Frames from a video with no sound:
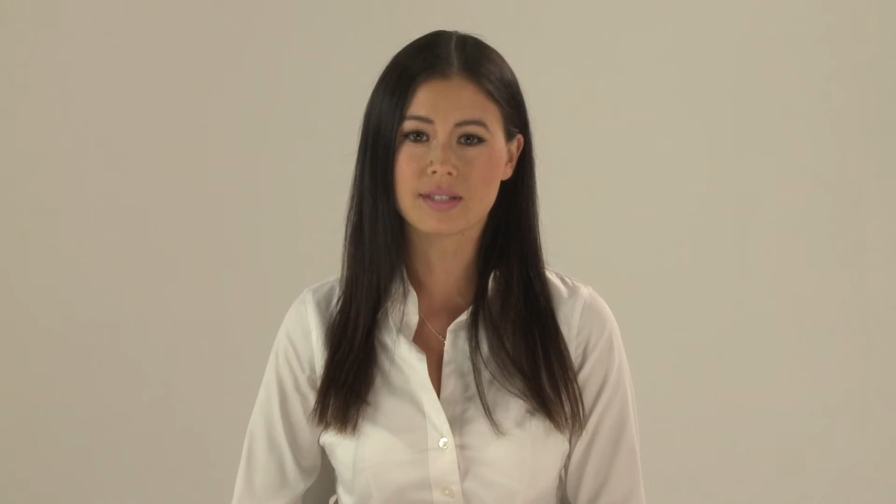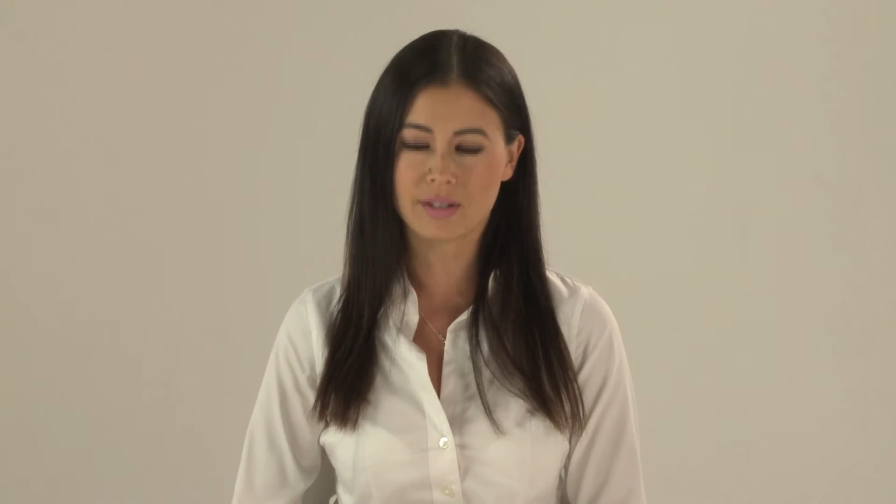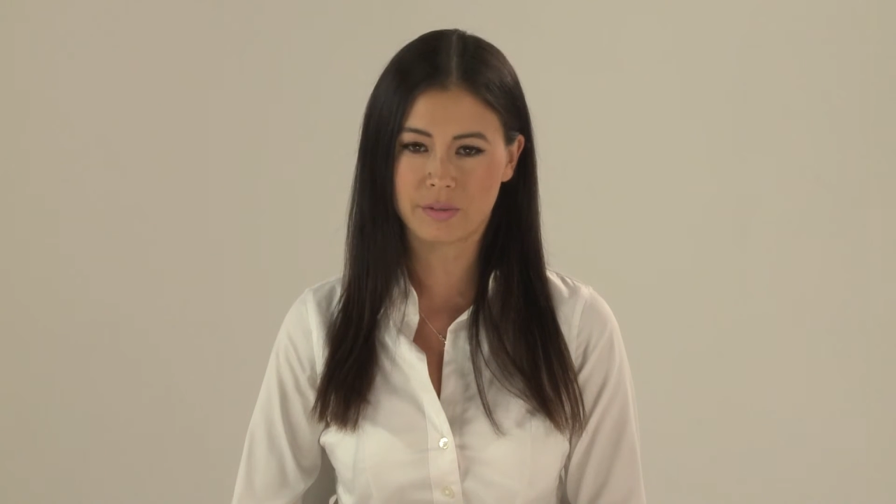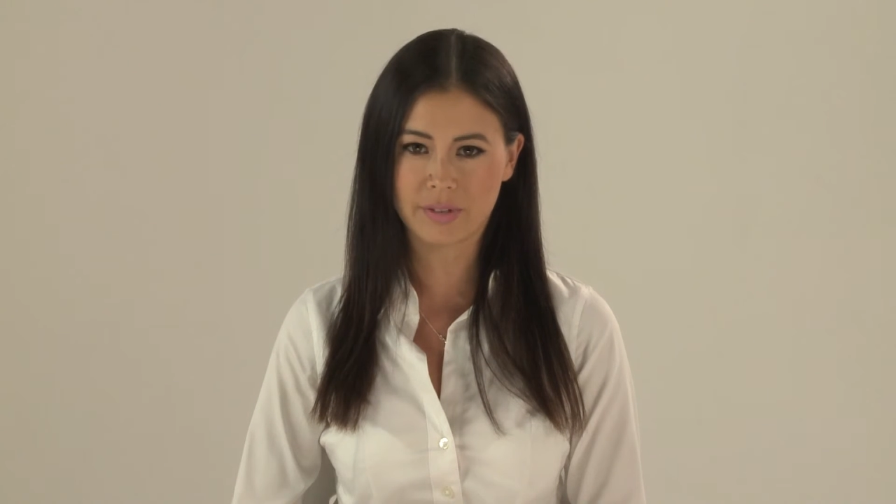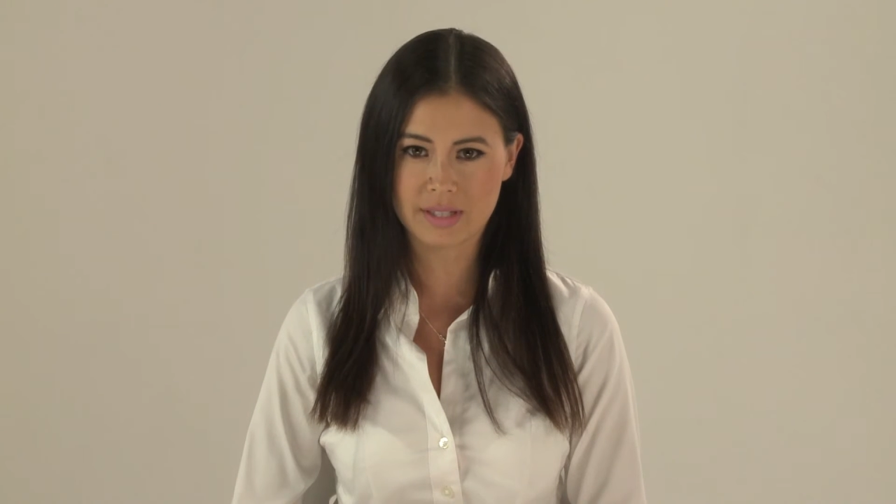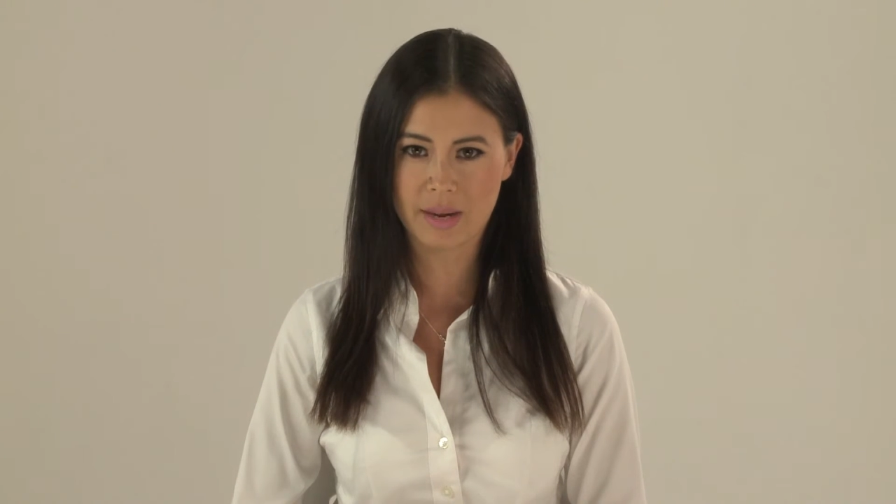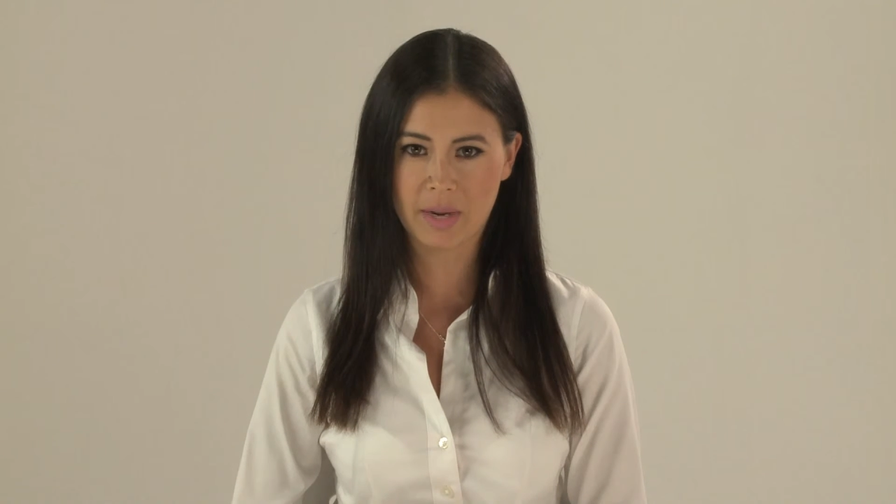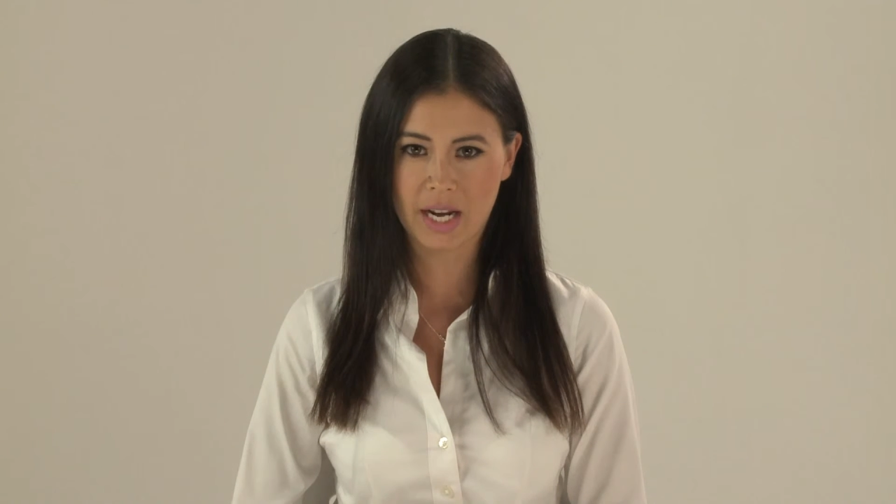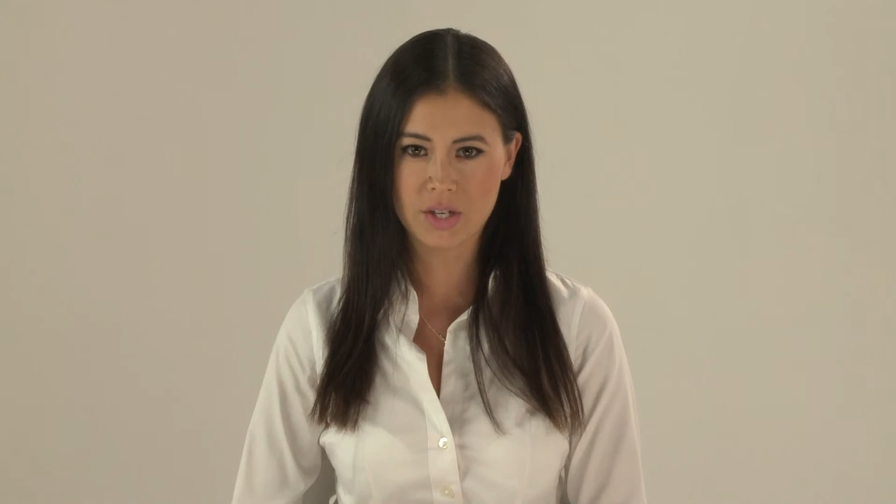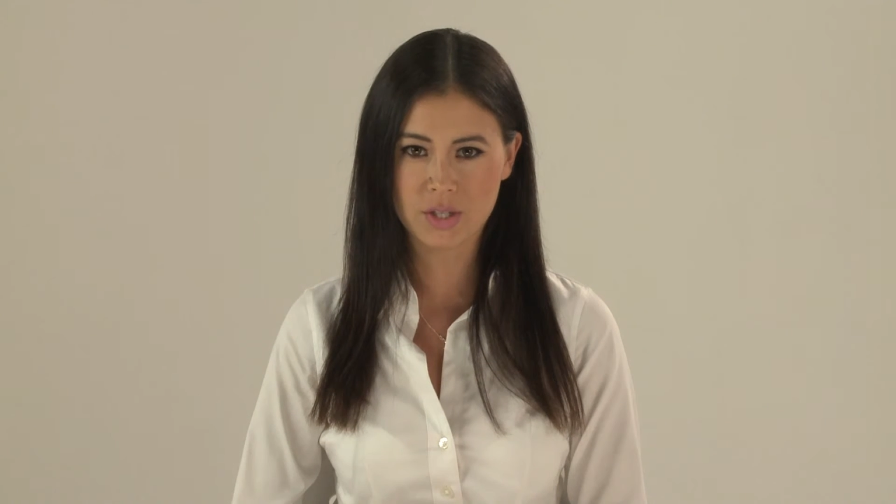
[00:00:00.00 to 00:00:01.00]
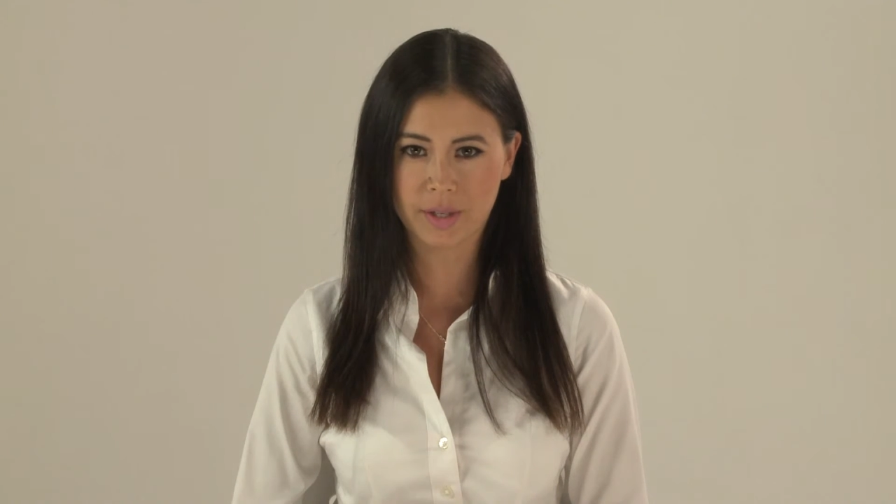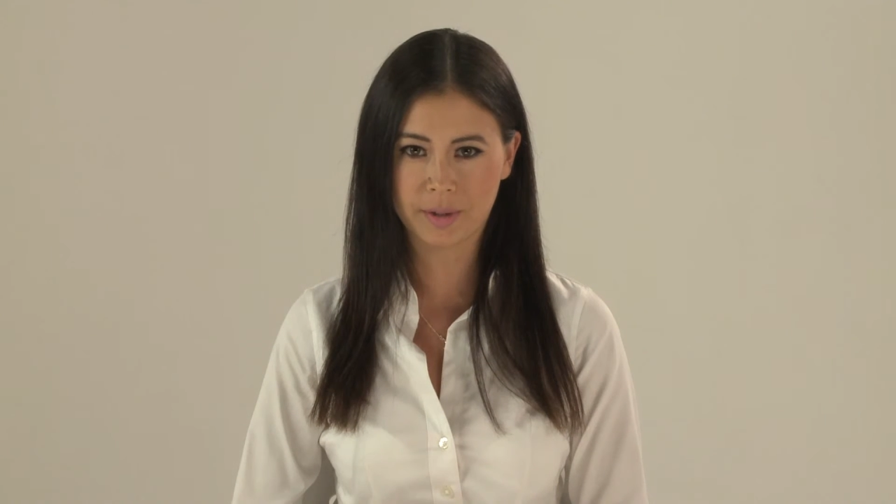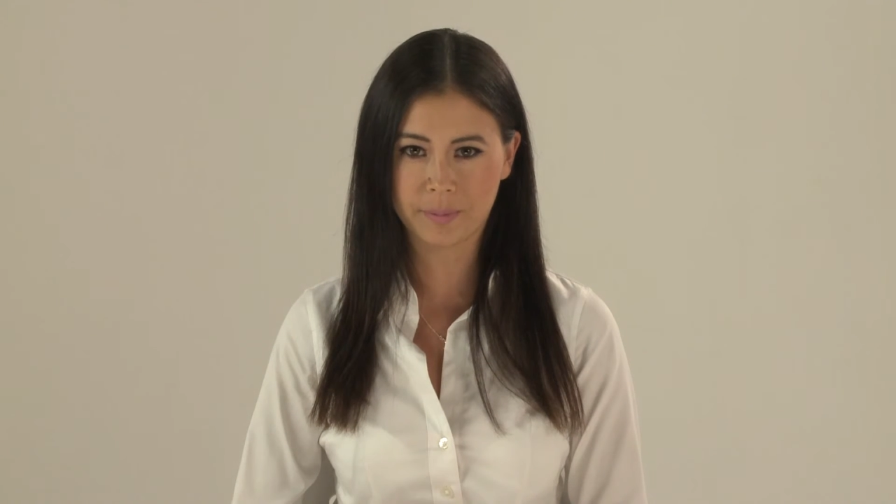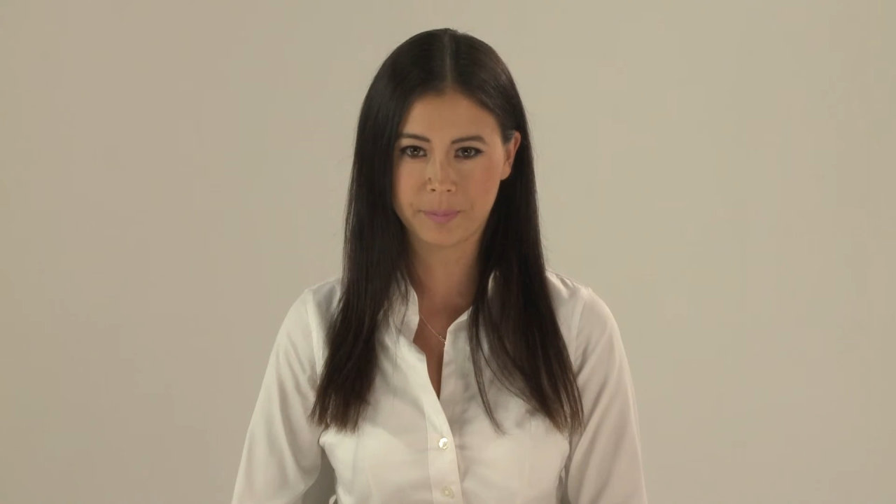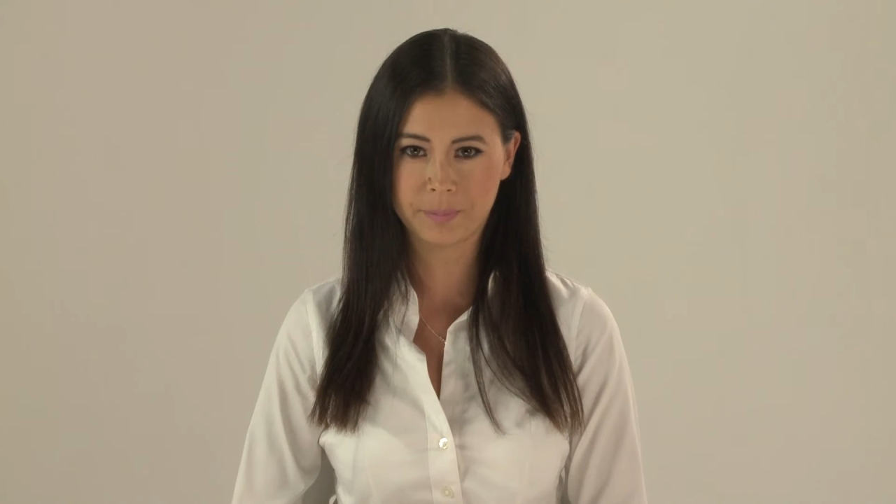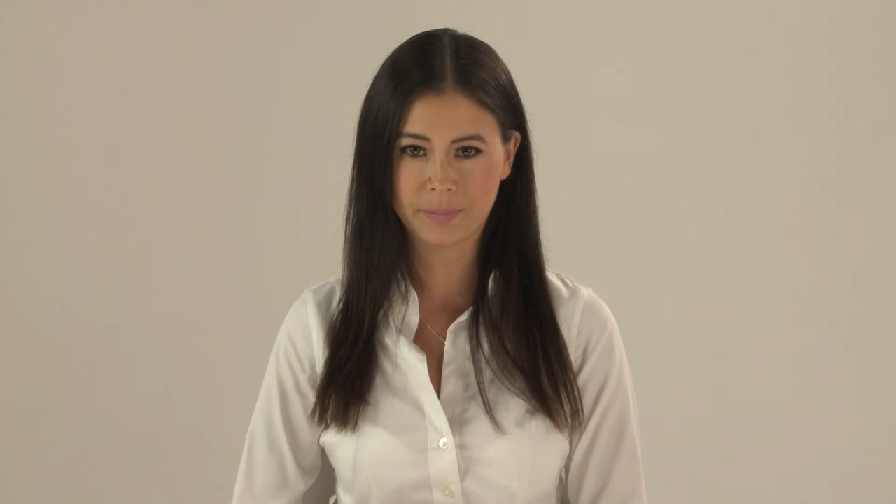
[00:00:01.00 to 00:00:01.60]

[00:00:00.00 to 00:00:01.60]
self-examination.